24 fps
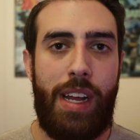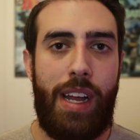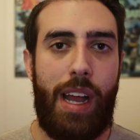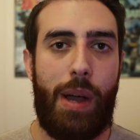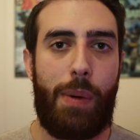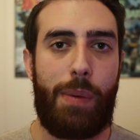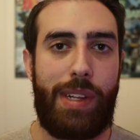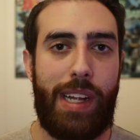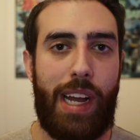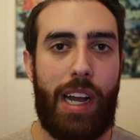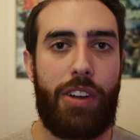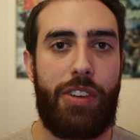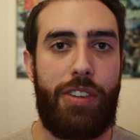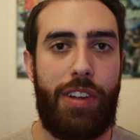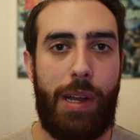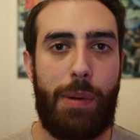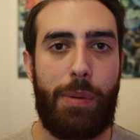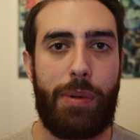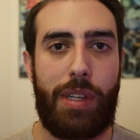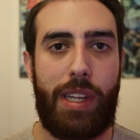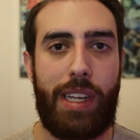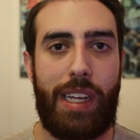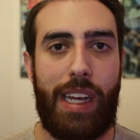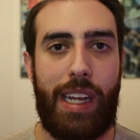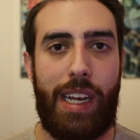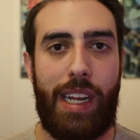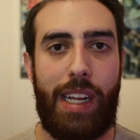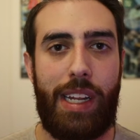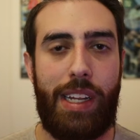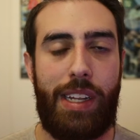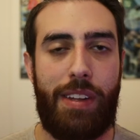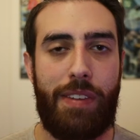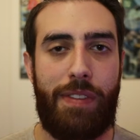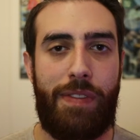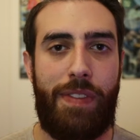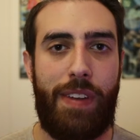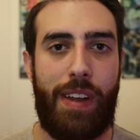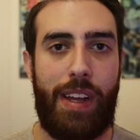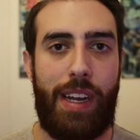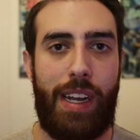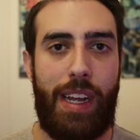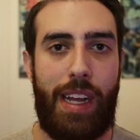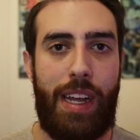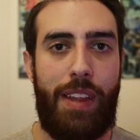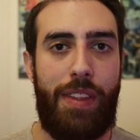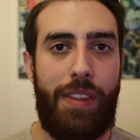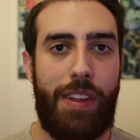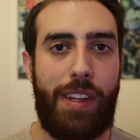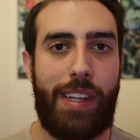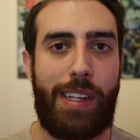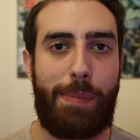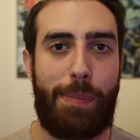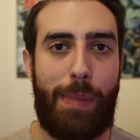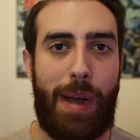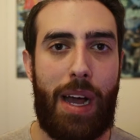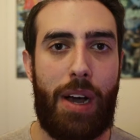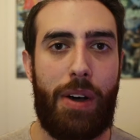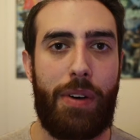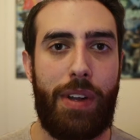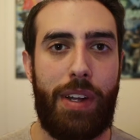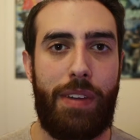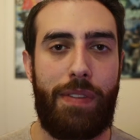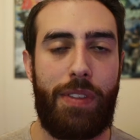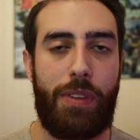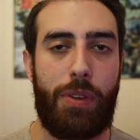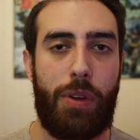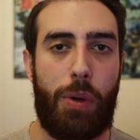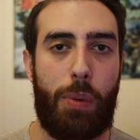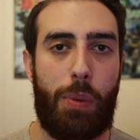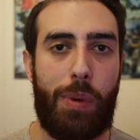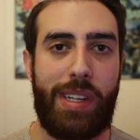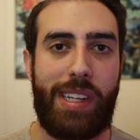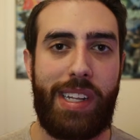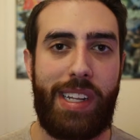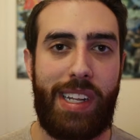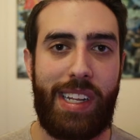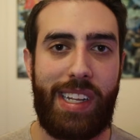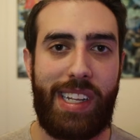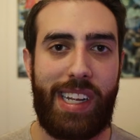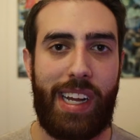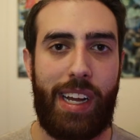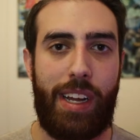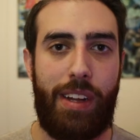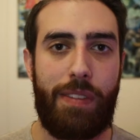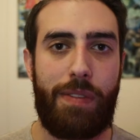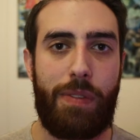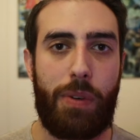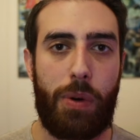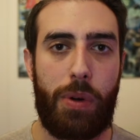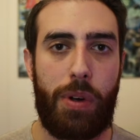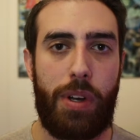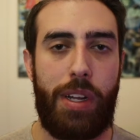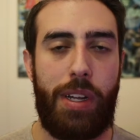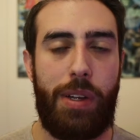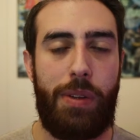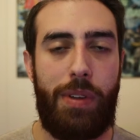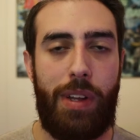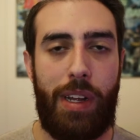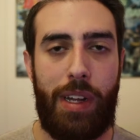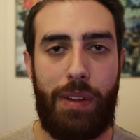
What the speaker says: and was actually able to get it to fit in this mount, even though it wasn't designed for it.